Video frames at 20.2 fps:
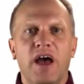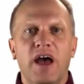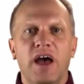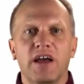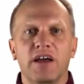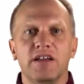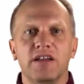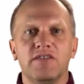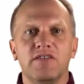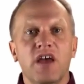
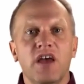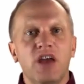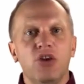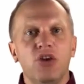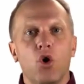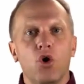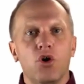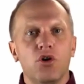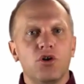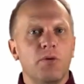packets in
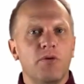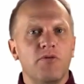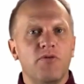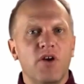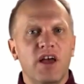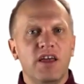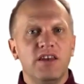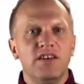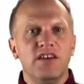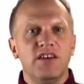order to
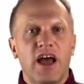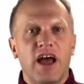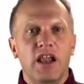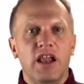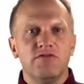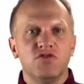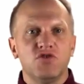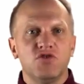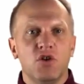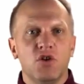prevent
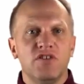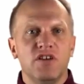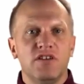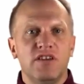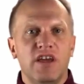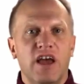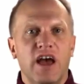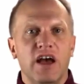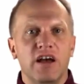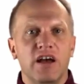denial of service
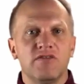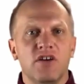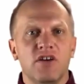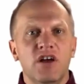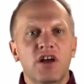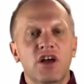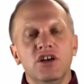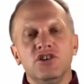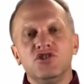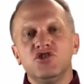attacks.
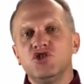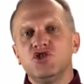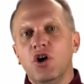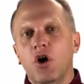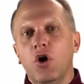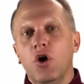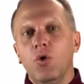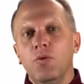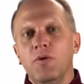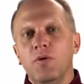
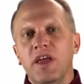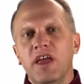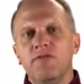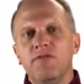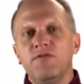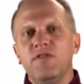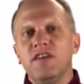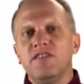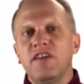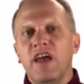So
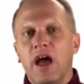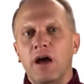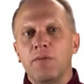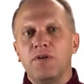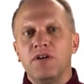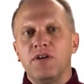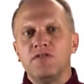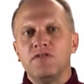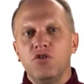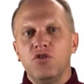if this
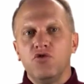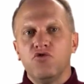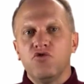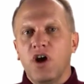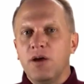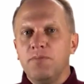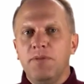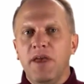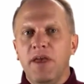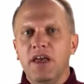happens and you
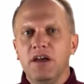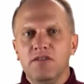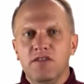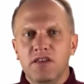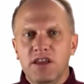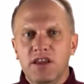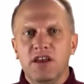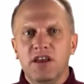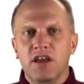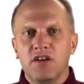try
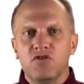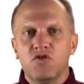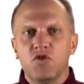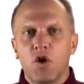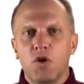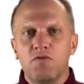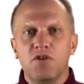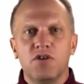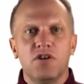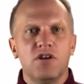pinging the DNS
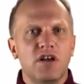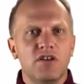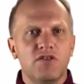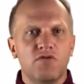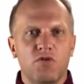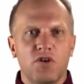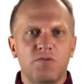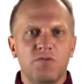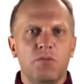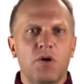server and it
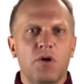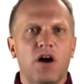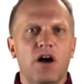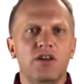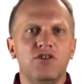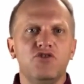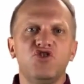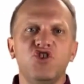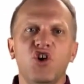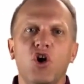doesn't
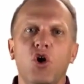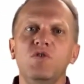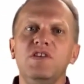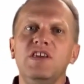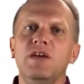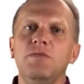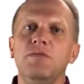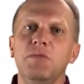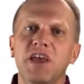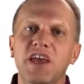respond,
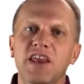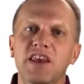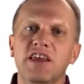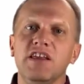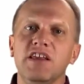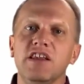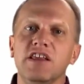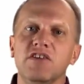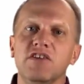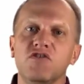don't
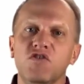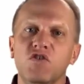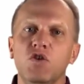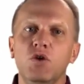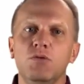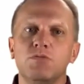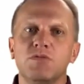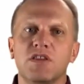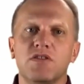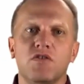immediately
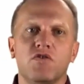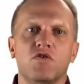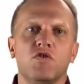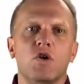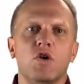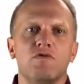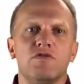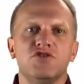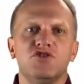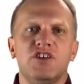assume that the
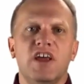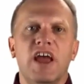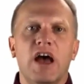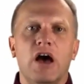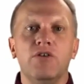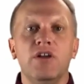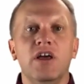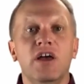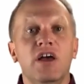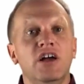server is
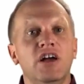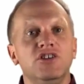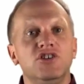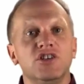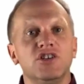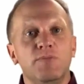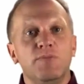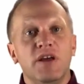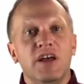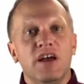down
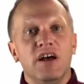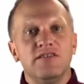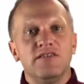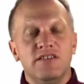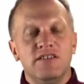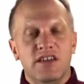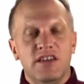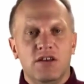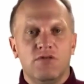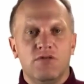just because
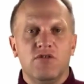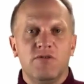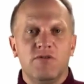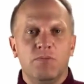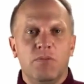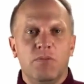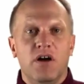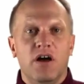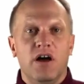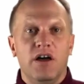it didn't
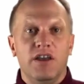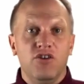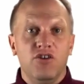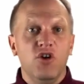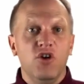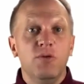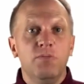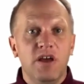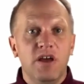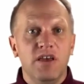respond. It
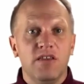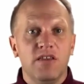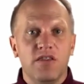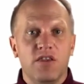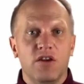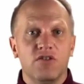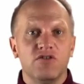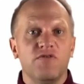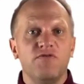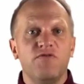could be
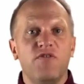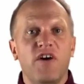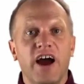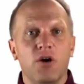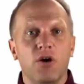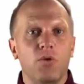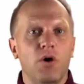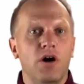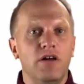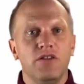that there's a
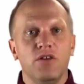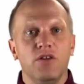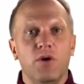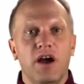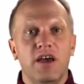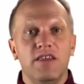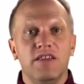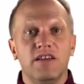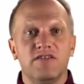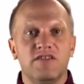firewall in the
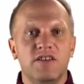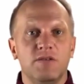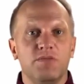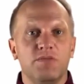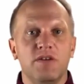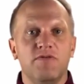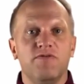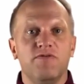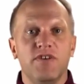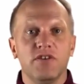way that's
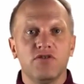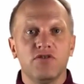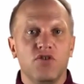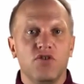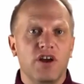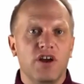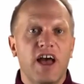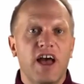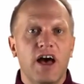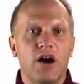simply
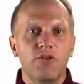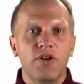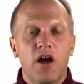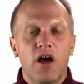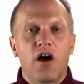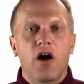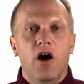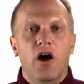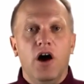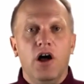filtering out
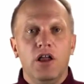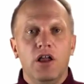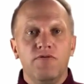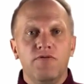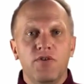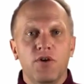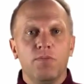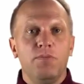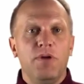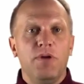all
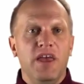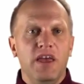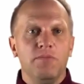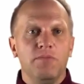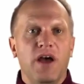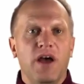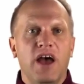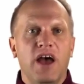of your ping